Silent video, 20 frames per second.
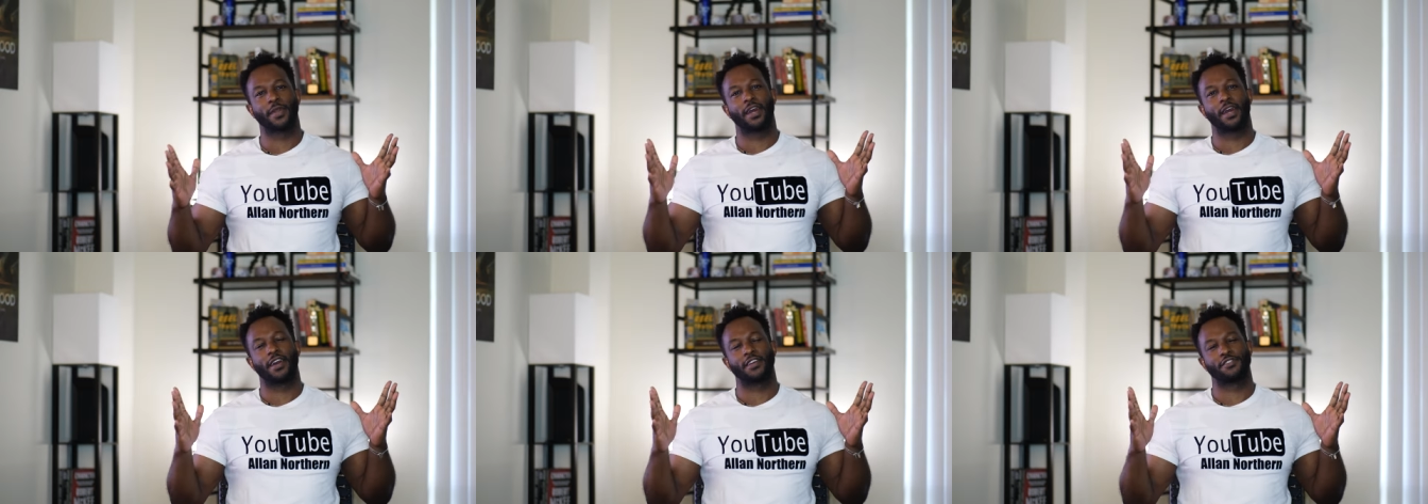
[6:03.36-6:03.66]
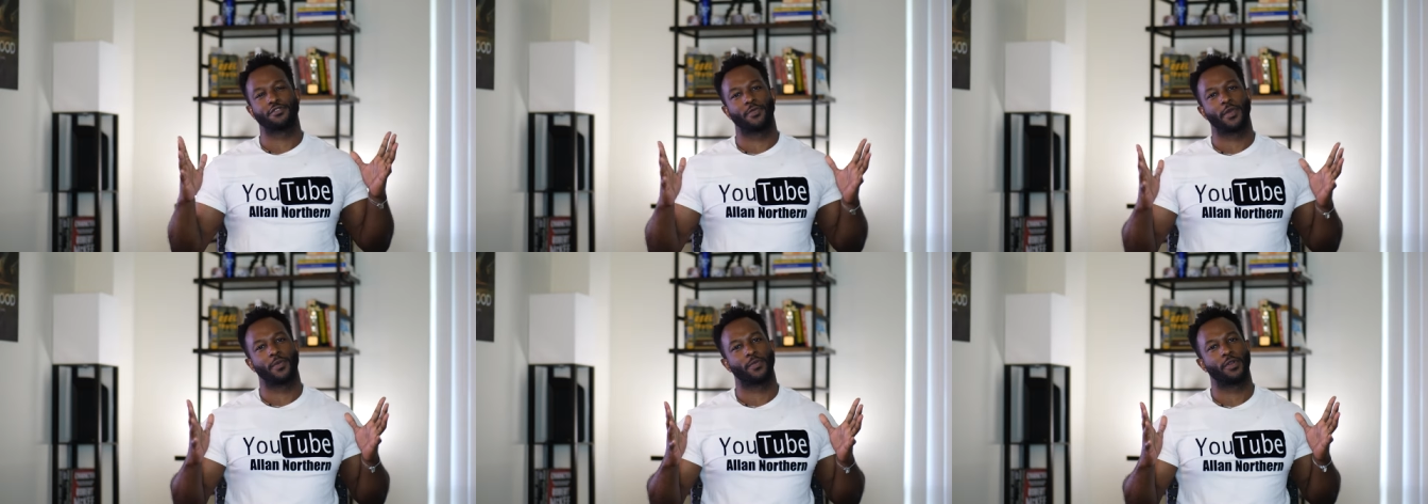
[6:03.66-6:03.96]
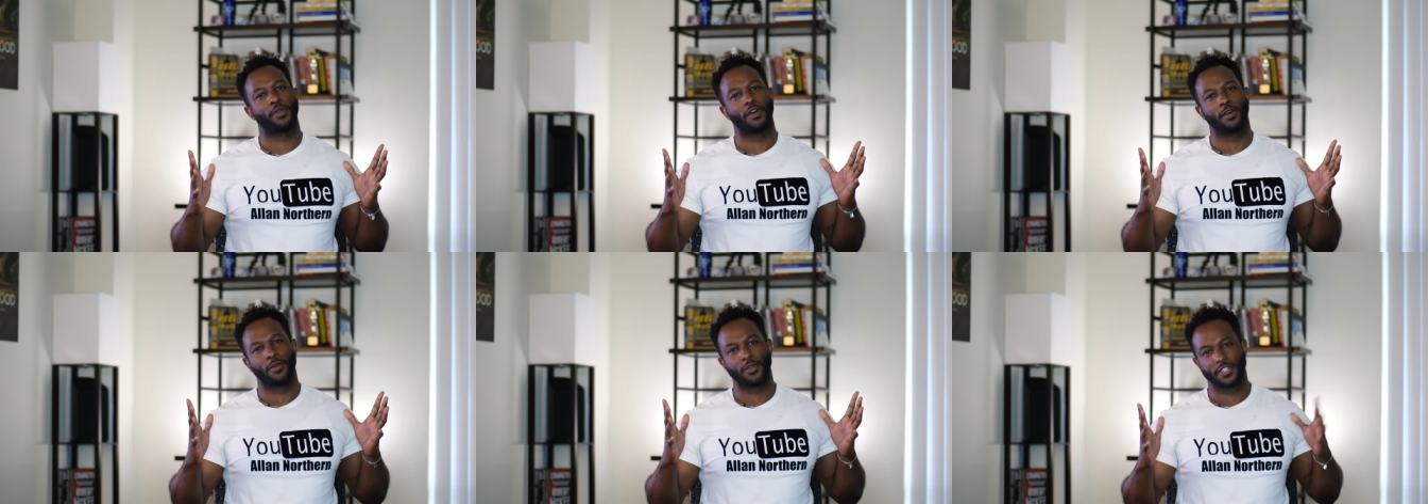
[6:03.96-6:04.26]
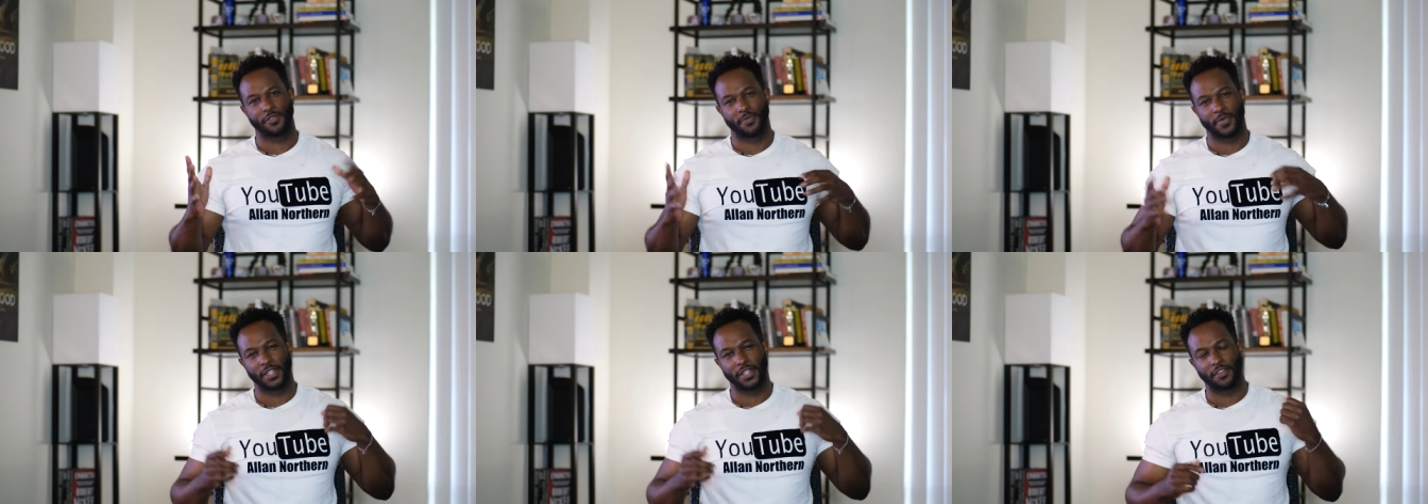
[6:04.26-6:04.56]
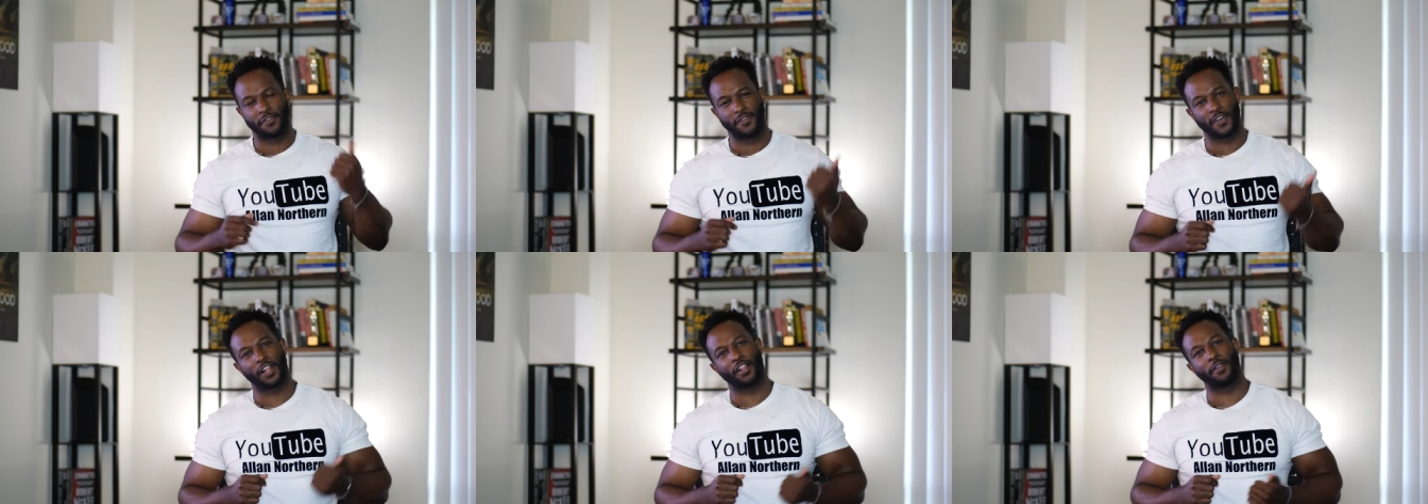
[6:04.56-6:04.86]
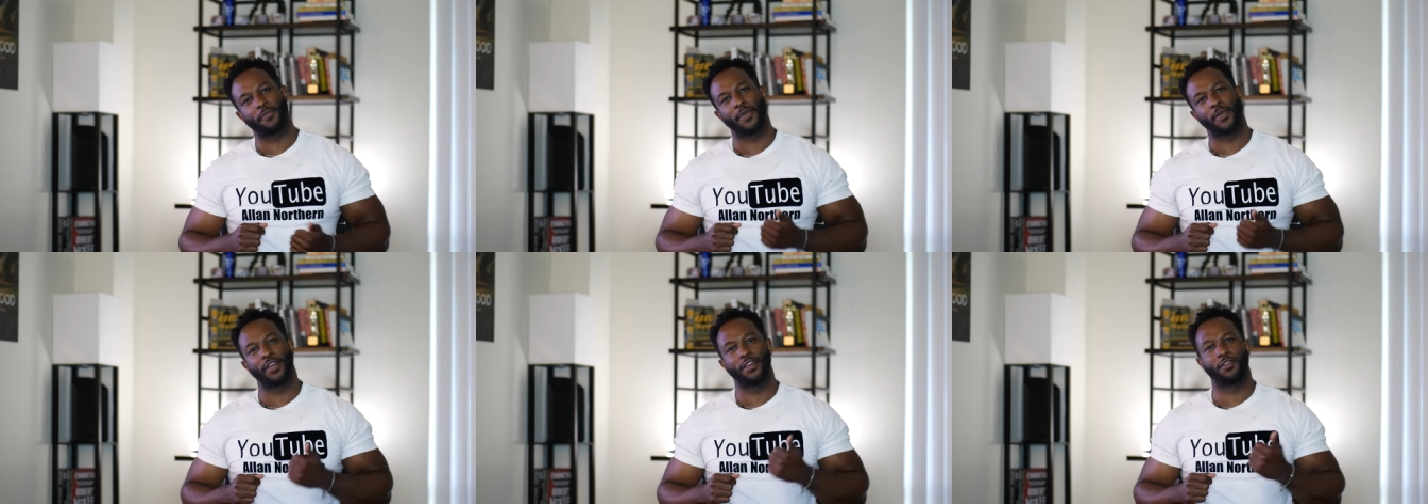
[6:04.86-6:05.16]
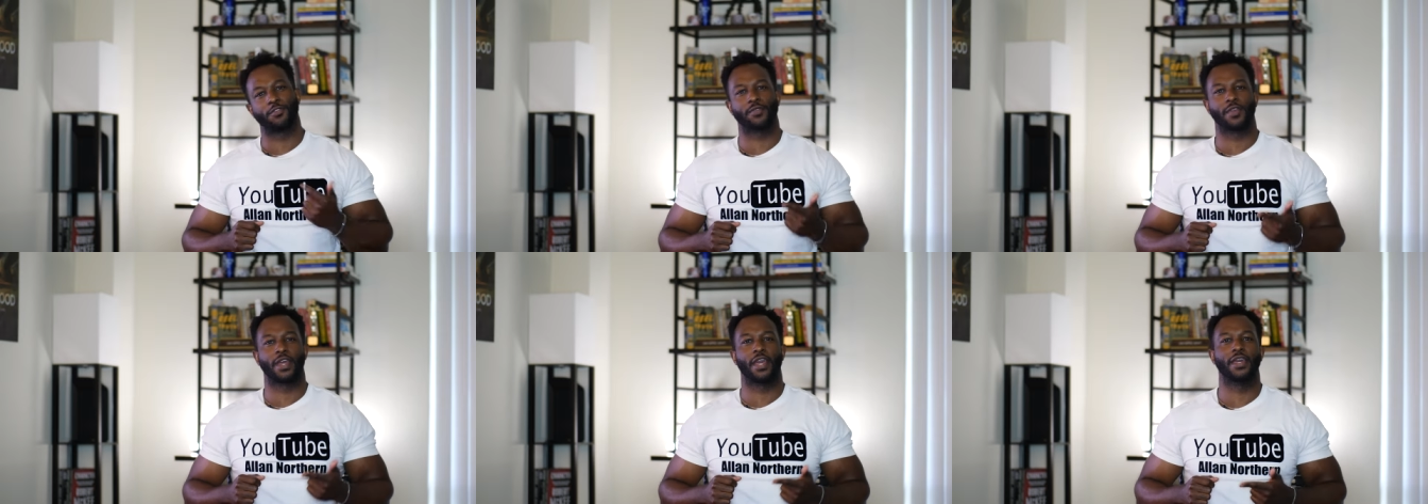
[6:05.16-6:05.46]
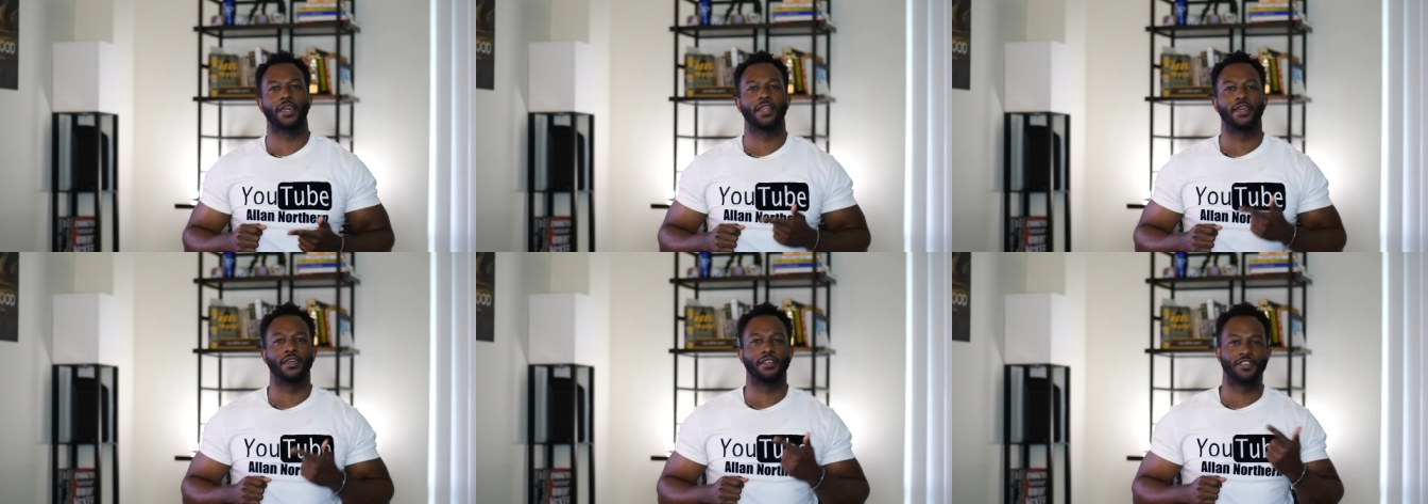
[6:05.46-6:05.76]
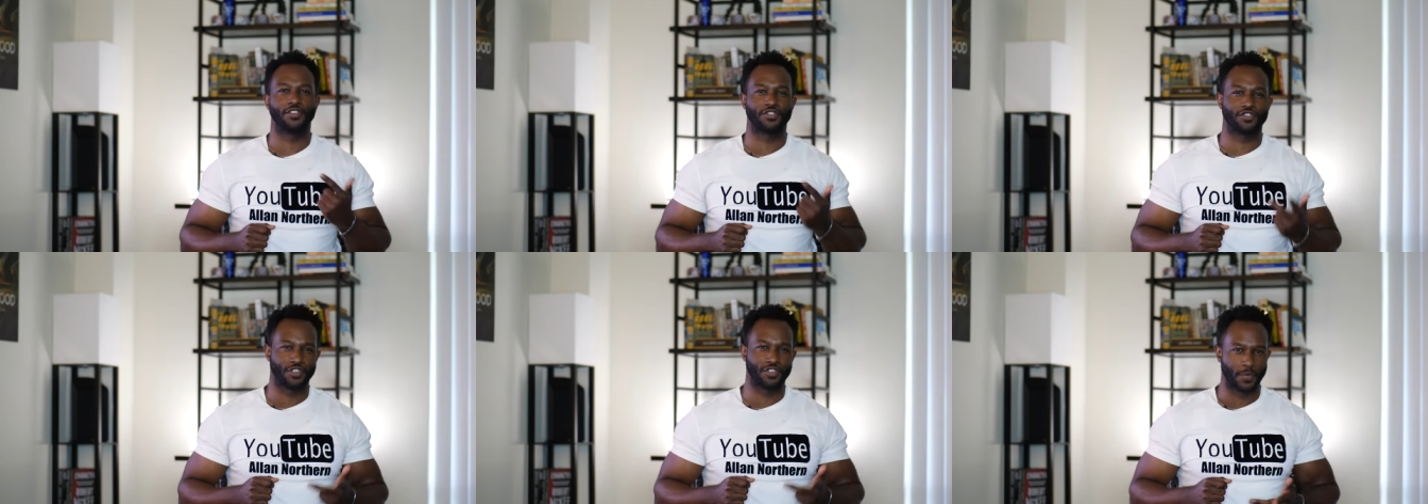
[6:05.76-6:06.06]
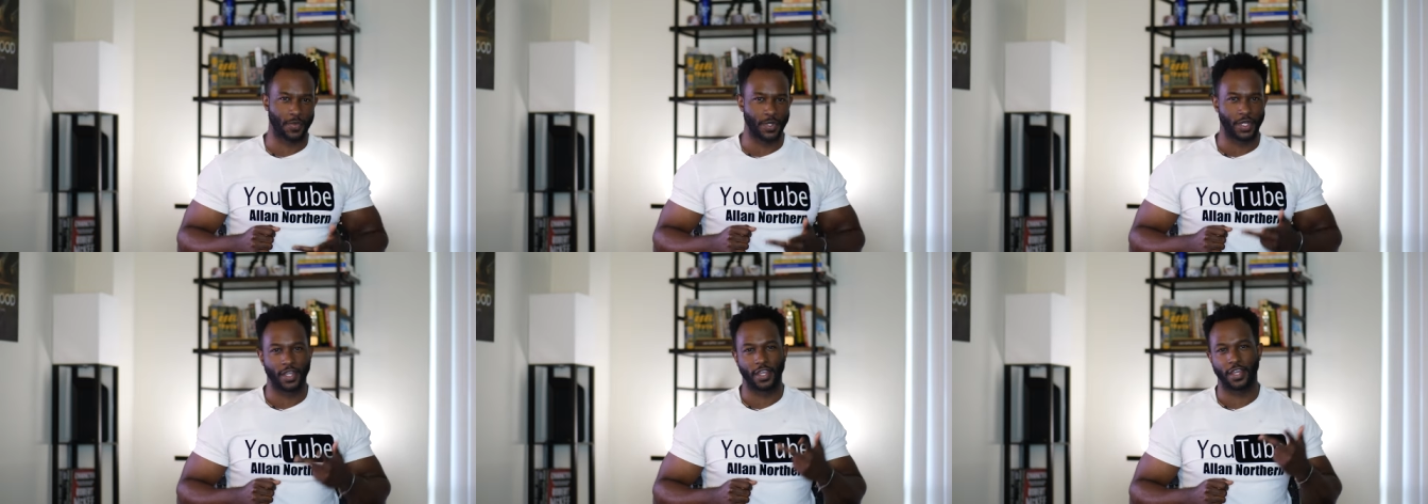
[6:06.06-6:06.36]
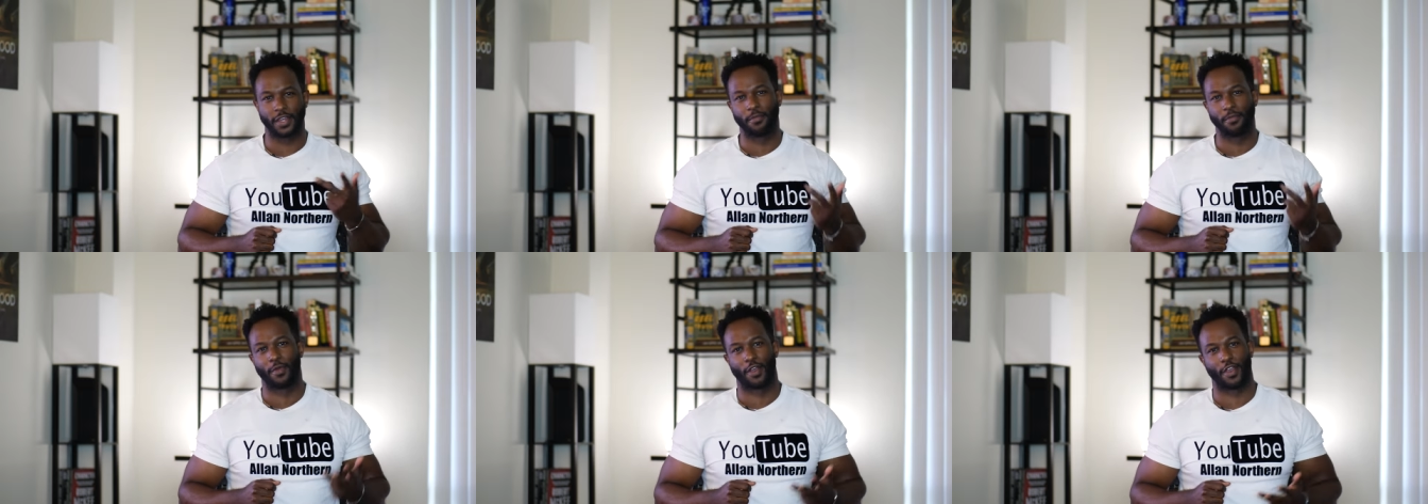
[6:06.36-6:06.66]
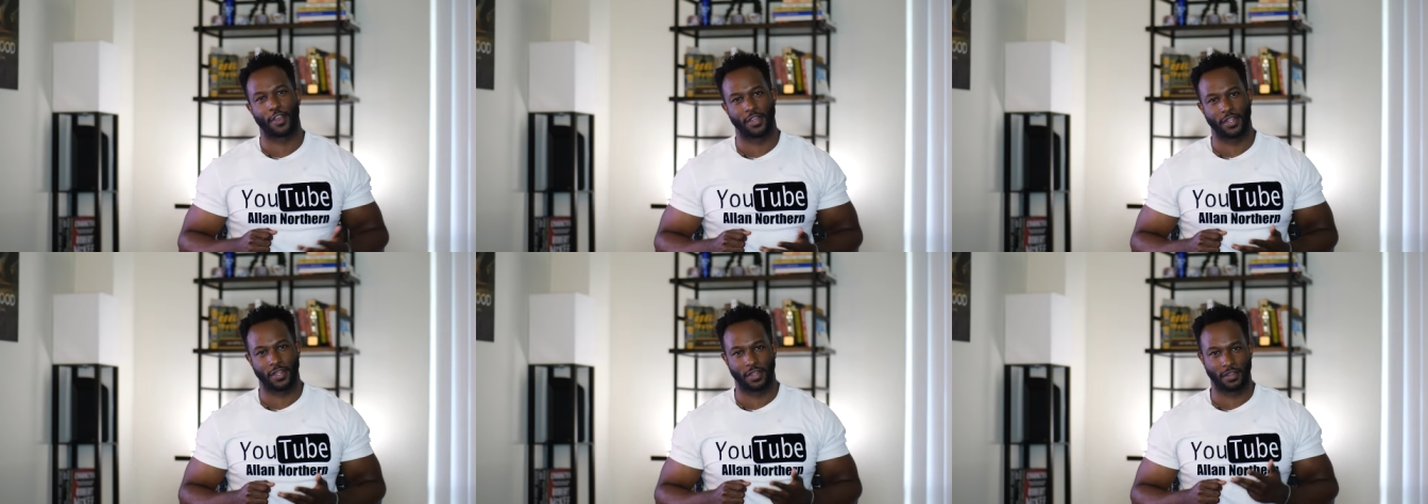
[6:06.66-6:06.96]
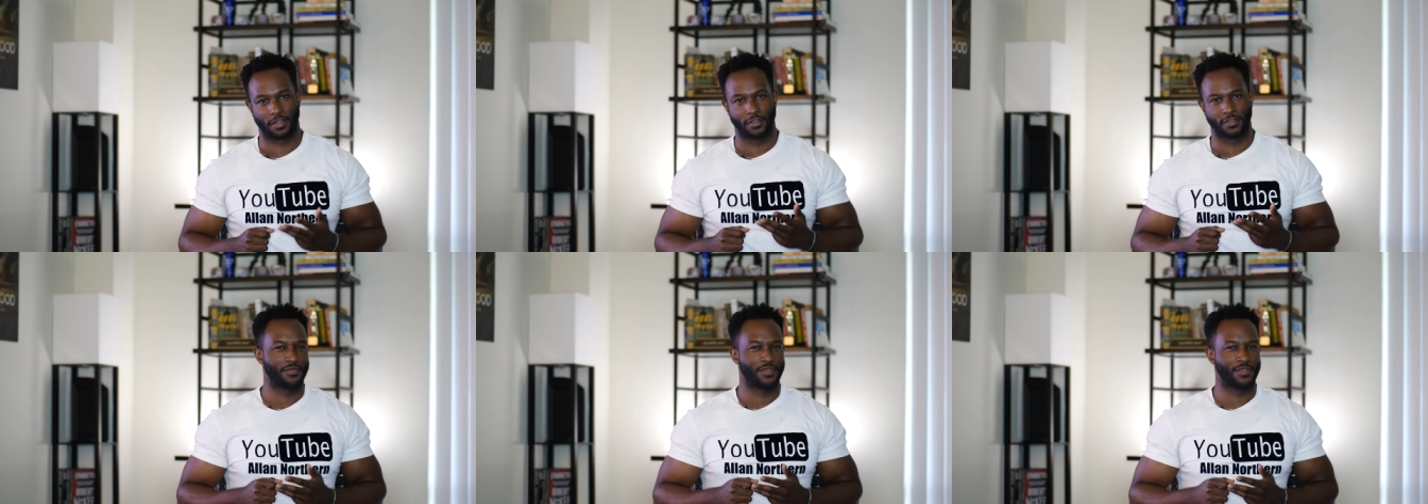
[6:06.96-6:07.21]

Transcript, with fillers: guys, remember always be developing, creating, distributing, and marketing.